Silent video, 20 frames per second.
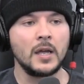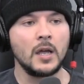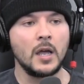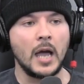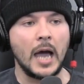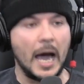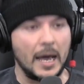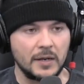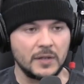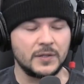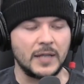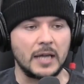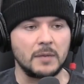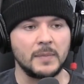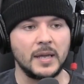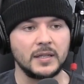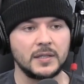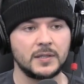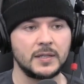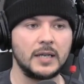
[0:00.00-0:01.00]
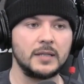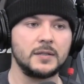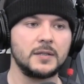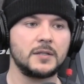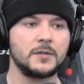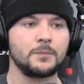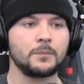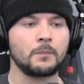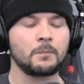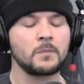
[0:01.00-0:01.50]
How does that make
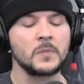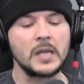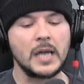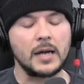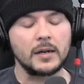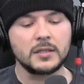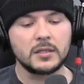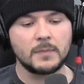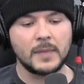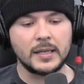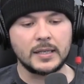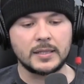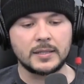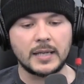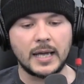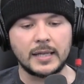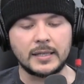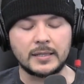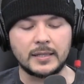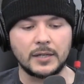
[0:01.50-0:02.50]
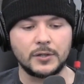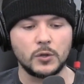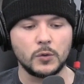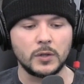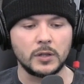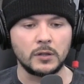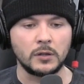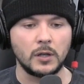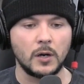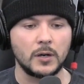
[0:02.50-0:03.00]
sense? How does it make sense that you
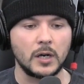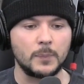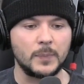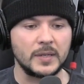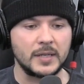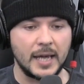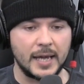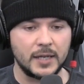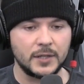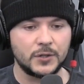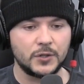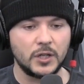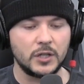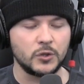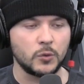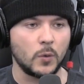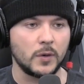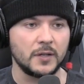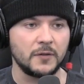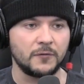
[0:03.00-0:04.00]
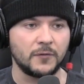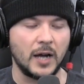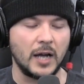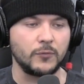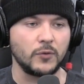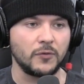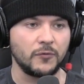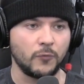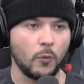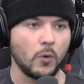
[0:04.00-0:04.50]
can load up a KSG
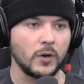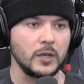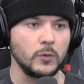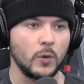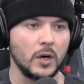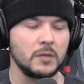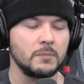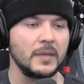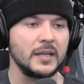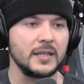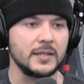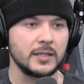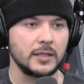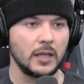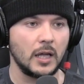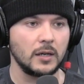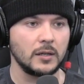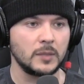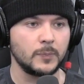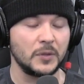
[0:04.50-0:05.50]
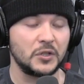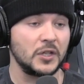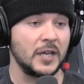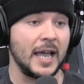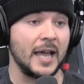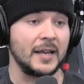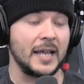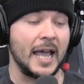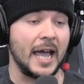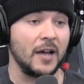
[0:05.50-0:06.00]
25 with 41 mini slugs, but you
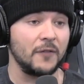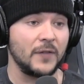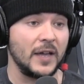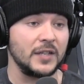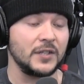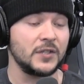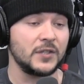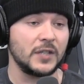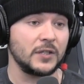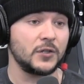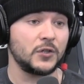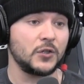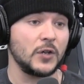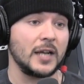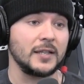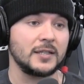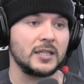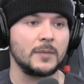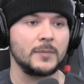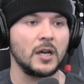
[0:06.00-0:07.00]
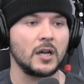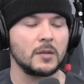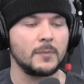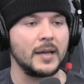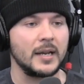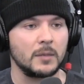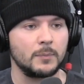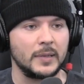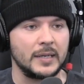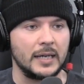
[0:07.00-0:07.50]
can't have a six shot semi
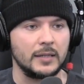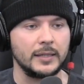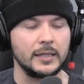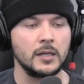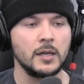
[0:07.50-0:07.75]
automatic Benelli?